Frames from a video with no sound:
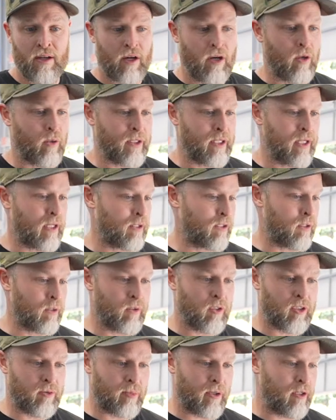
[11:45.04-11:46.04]
all you gotta do
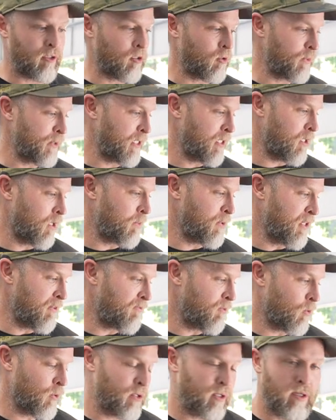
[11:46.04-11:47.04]
is spray a little bit of
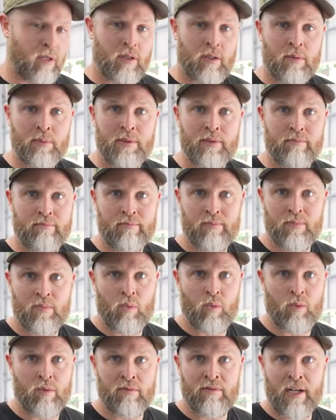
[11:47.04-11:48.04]
WD-40 on them and
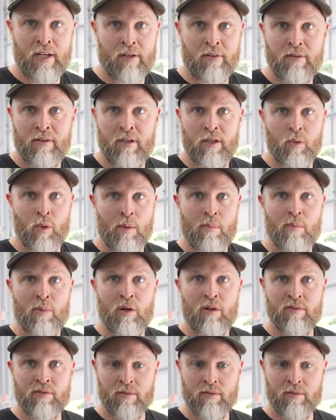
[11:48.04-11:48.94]
lacquer thinner and wipe them off.